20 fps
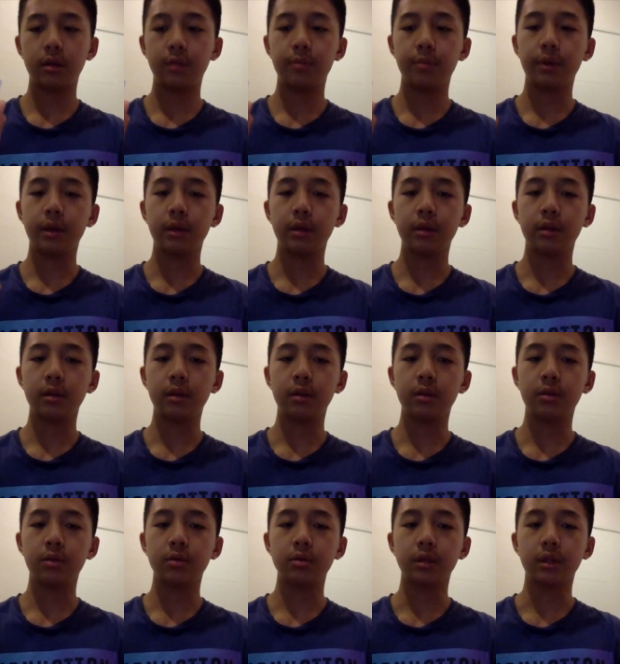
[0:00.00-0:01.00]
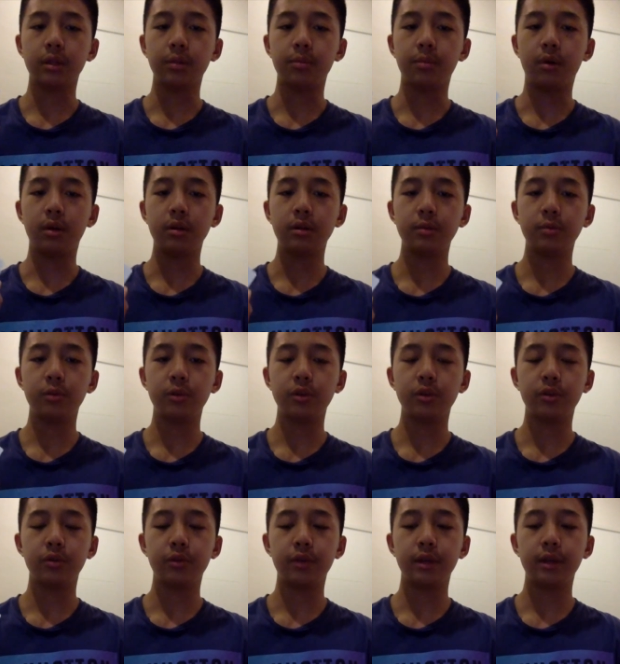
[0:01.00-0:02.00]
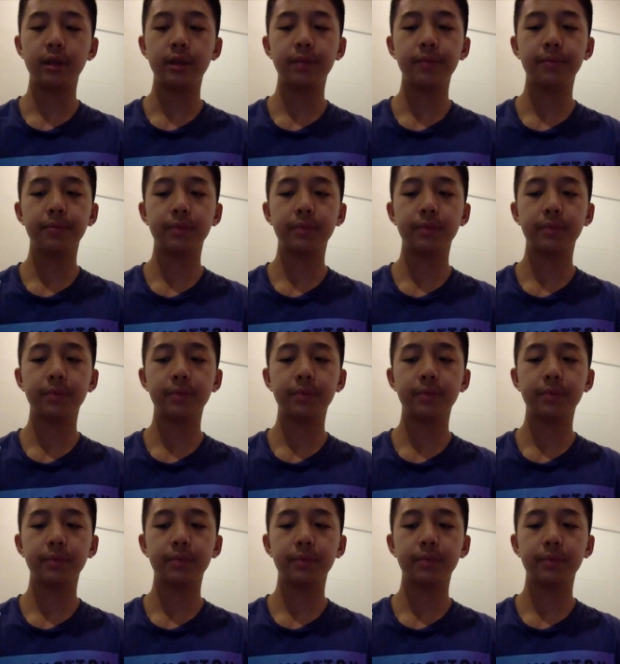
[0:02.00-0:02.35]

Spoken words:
pinky goes at the bottom when you're ready.